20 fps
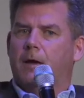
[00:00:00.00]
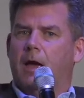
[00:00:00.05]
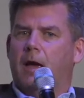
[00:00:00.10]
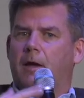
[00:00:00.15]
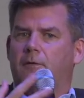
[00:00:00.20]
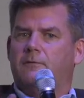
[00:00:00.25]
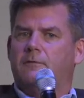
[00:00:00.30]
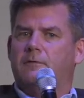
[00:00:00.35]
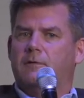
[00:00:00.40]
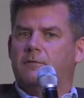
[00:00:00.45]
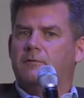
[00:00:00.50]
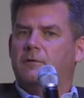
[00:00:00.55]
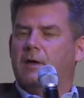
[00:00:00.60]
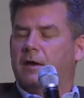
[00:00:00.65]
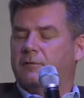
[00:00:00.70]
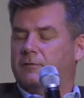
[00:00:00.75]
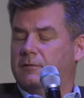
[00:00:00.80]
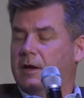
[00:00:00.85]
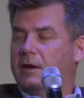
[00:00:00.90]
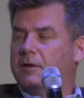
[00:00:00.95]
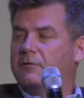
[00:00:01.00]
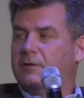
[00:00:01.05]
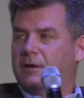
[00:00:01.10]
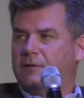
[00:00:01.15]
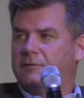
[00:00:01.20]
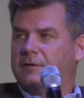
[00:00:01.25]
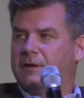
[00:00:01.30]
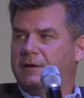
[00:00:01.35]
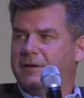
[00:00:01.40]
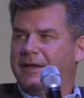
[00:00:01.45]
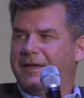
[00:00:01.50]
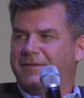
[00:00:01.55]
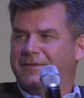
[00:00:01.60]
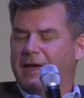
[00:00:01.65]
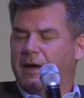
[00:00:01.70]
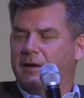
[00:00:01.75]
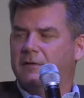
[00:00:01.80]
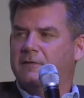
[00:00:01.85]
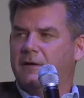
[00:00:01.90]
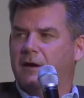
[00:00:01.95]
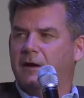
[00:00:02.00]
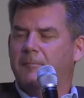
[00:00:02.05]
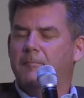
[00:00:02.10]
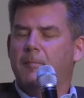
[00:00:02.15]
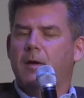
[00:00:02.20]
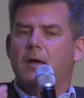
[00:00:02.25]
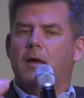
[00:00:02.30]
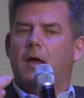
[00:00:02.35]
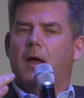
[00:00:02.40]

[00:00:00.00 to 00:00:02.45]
as, ex, as existed at that time.